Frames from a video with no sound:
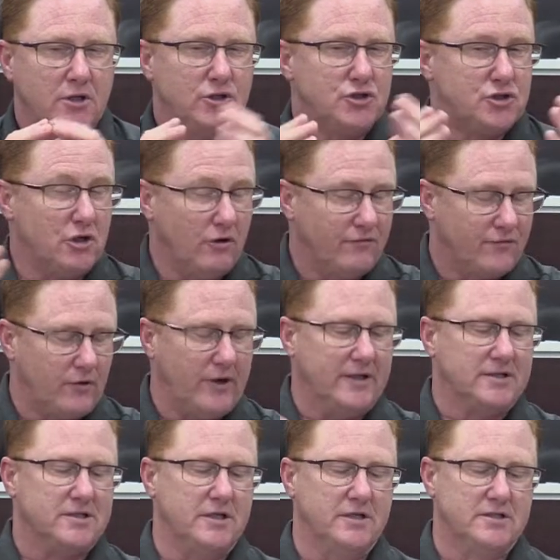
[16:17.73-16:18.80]
So for
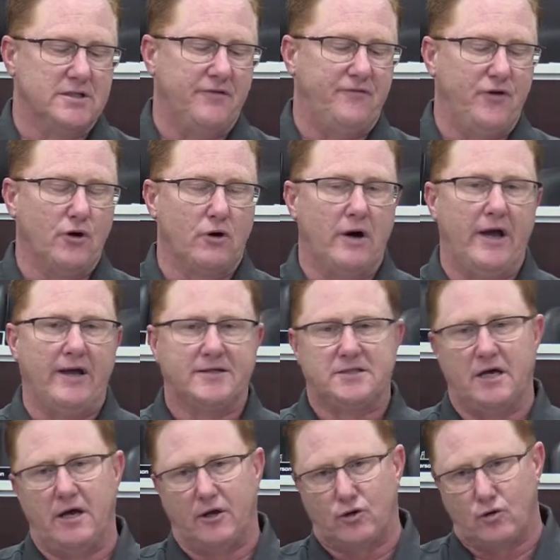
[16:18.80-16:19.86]
instance, if you're
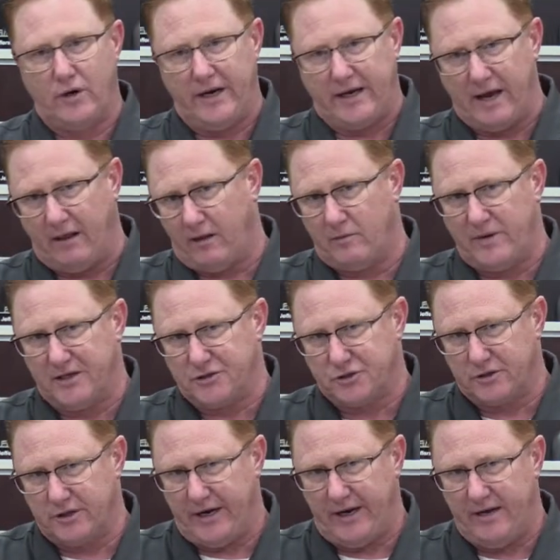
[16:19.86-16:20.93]
at Creek
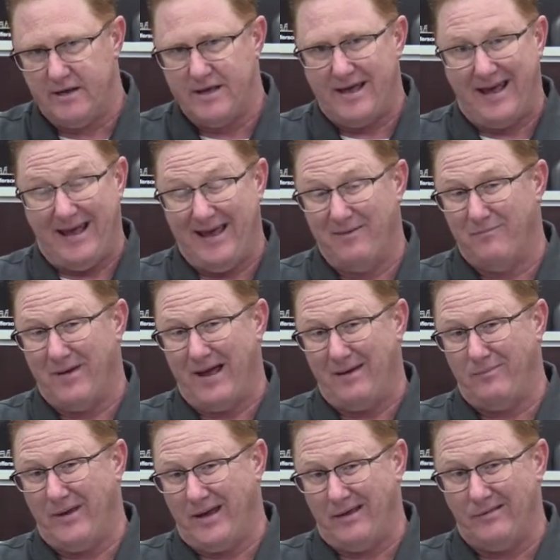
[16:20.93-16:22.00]
Elementary, it may
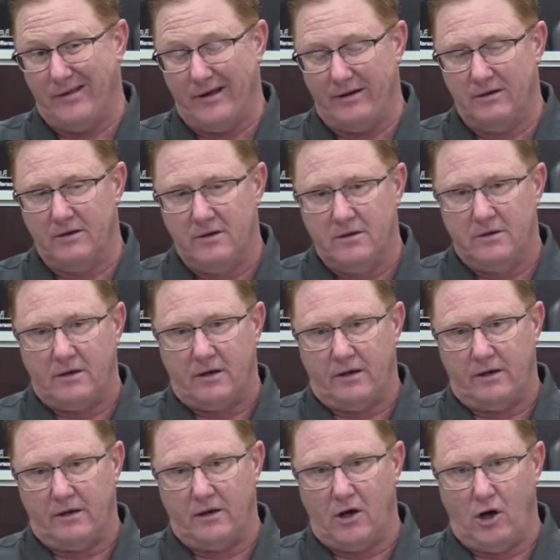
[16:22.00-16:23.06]
be that
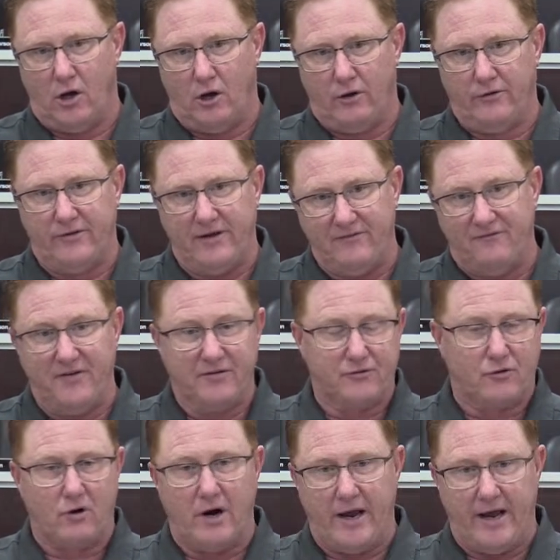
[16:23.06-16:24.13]
all the 5th
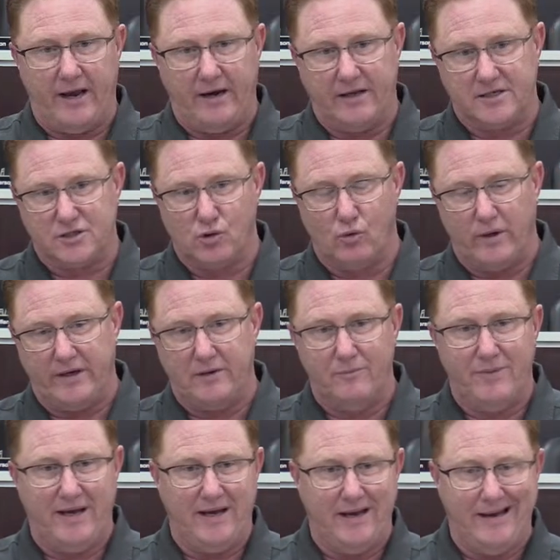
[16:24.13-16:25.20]
grade is going to
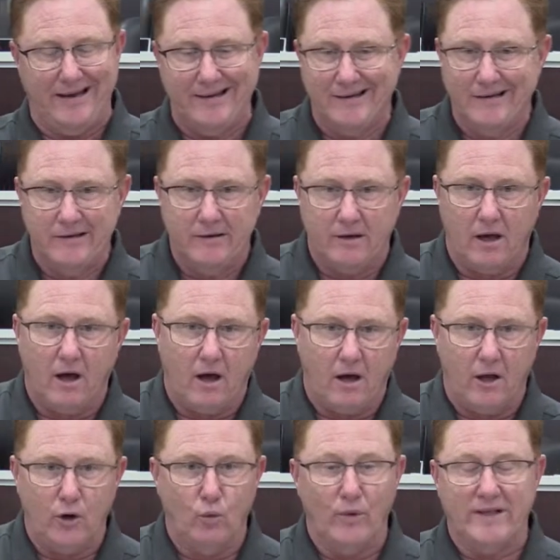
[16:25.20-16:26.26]
be
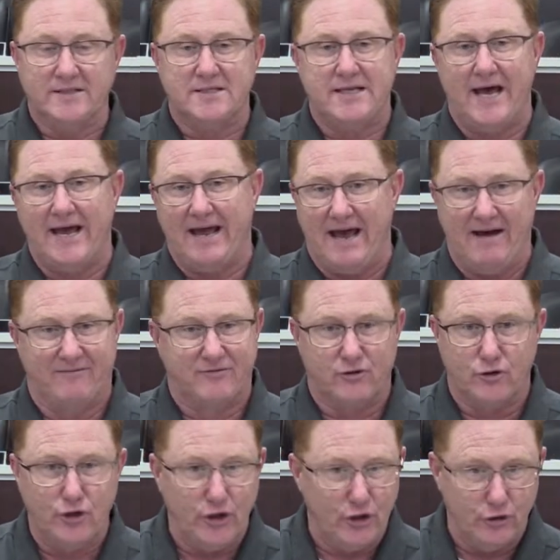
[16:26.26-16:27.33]
on Wednesday
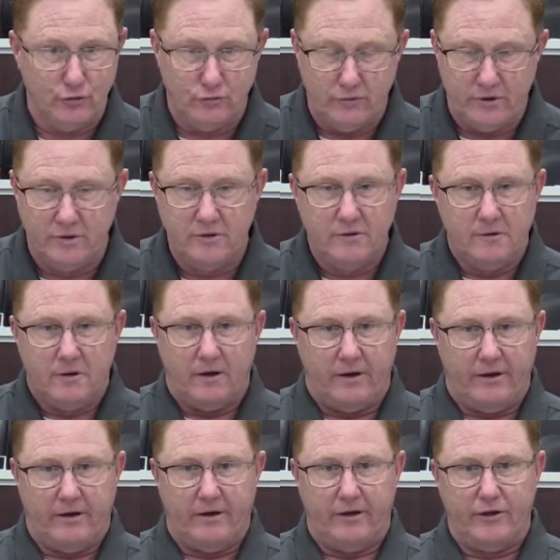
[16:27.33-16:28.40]
afternoon.
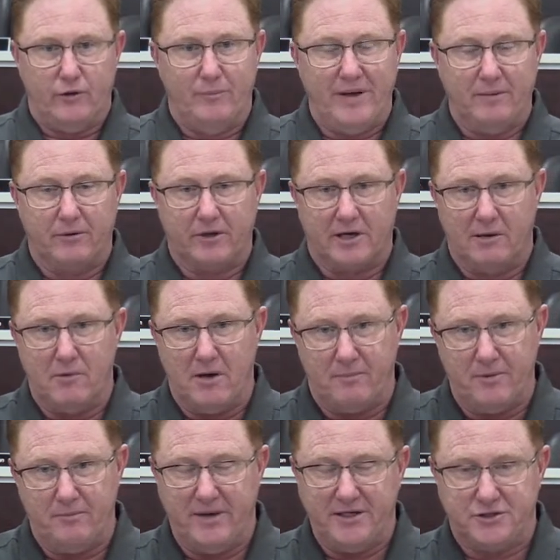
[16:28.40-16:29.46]
You'll be able to come up
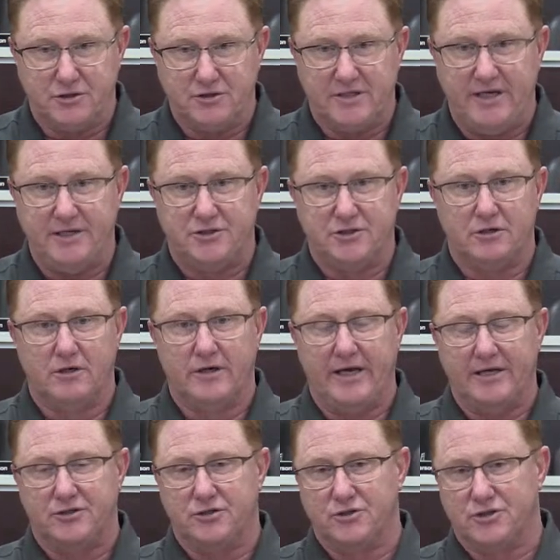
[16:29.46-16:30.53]
and meet your teacher,
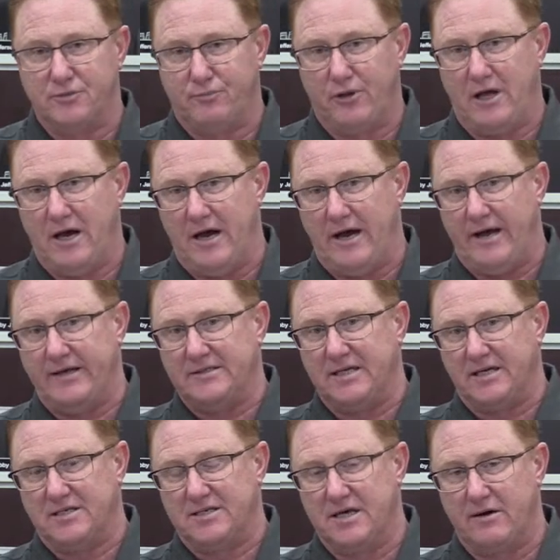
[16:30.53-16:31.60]
get your supplies,
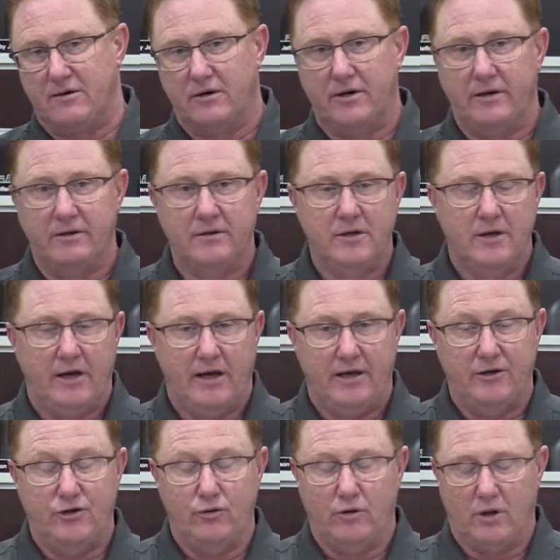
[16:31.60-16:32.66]
etc.,
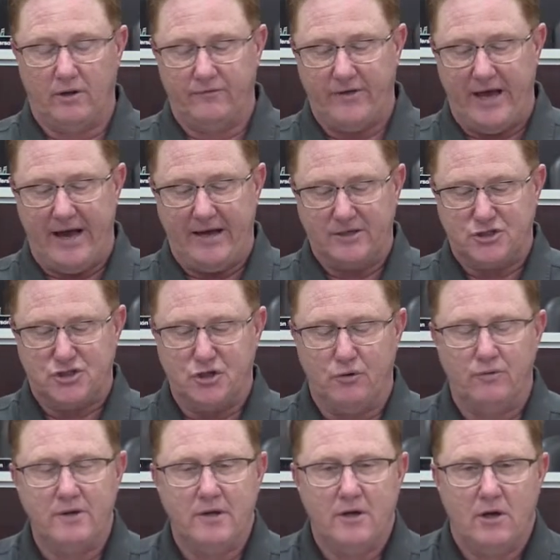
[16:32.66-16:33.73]
and do all of that.
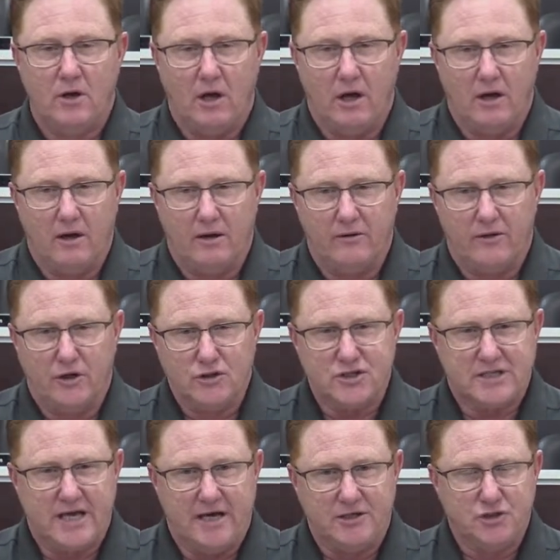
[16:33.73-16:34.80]
So those
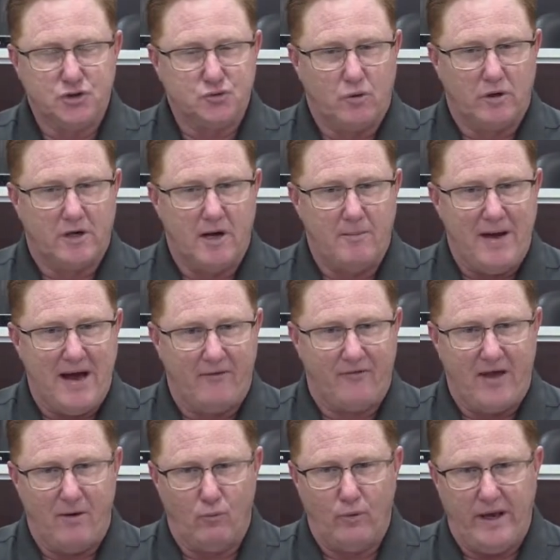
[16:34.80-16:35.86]
schedules will come out
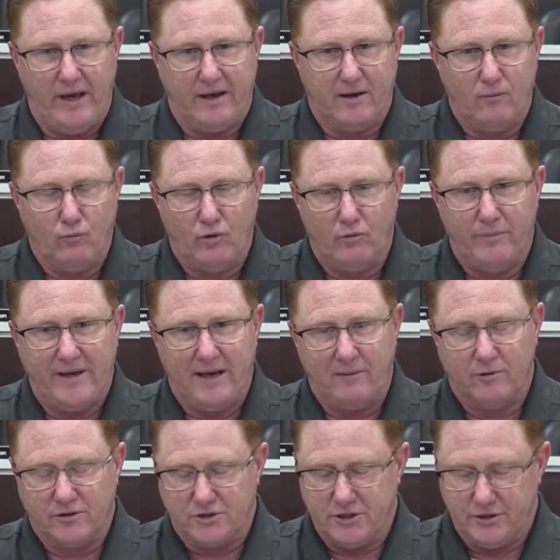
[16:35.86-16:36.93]
that week, and we'll be
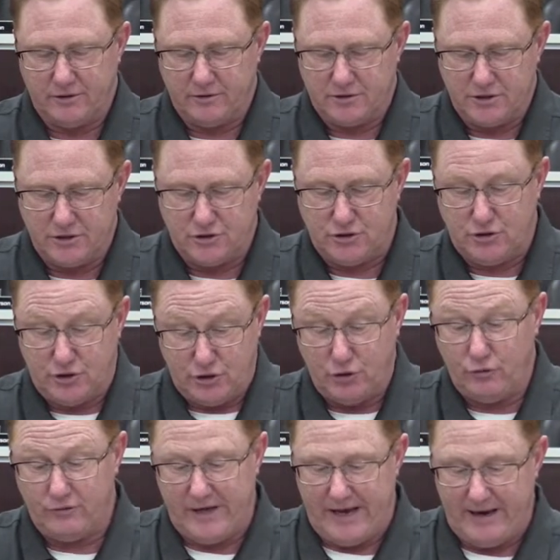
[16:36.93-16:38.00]
able to
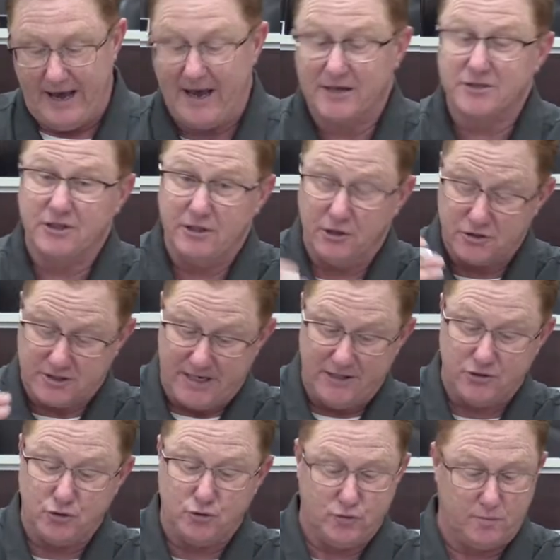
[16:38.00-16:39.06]
do that. Actually, those
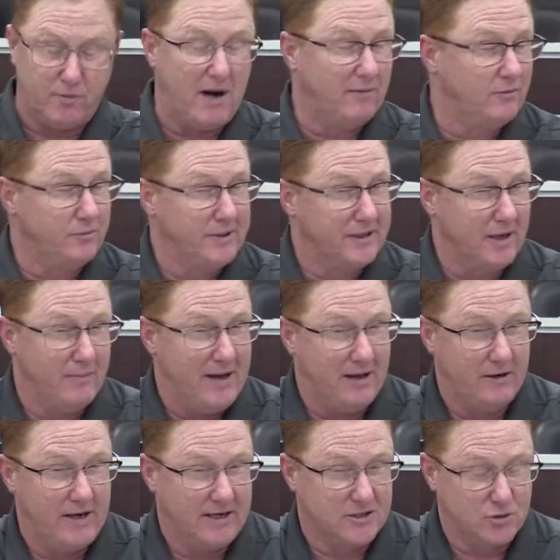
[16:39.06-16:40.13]
schedules will probably come
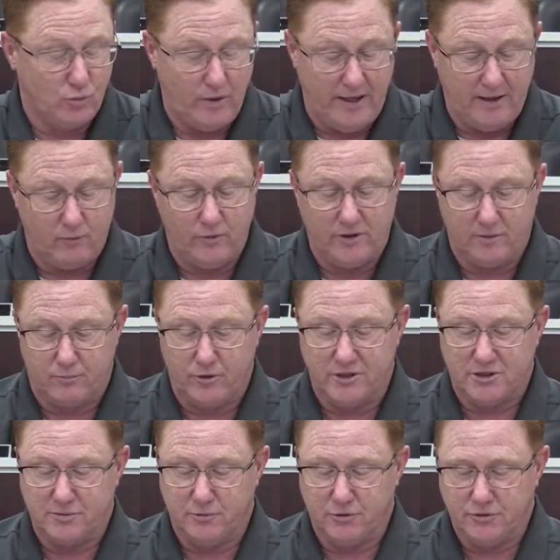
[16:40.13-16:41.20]
out next week when the
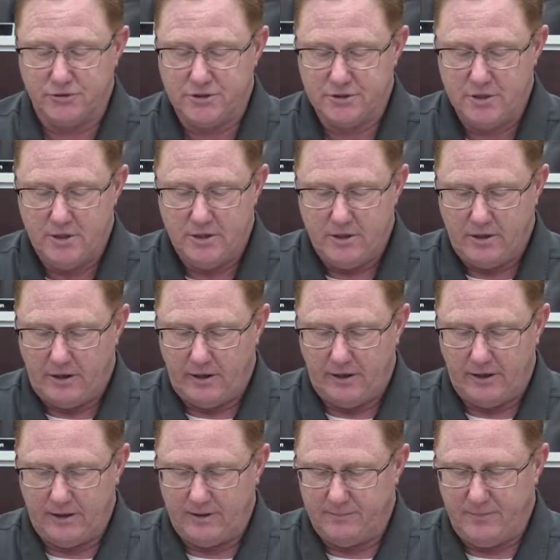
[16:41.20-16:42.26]
principals
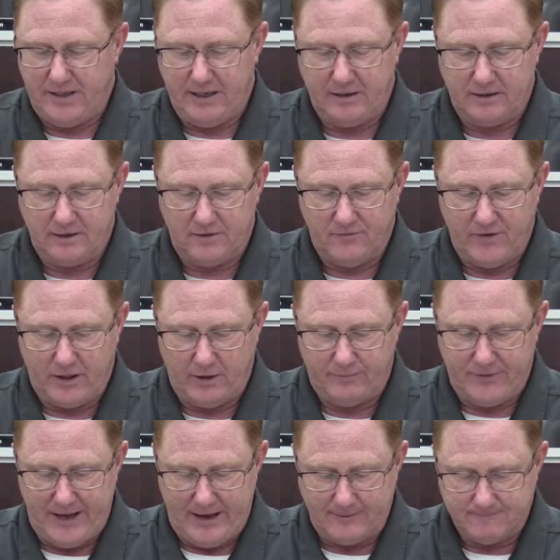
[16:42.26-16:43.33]
begin to develop
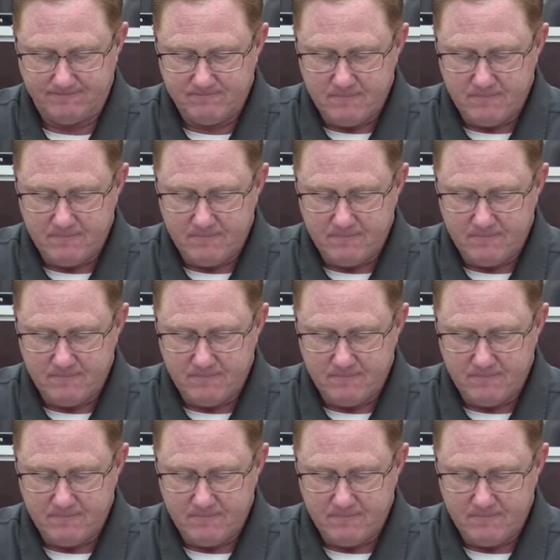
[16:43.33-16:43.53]
that.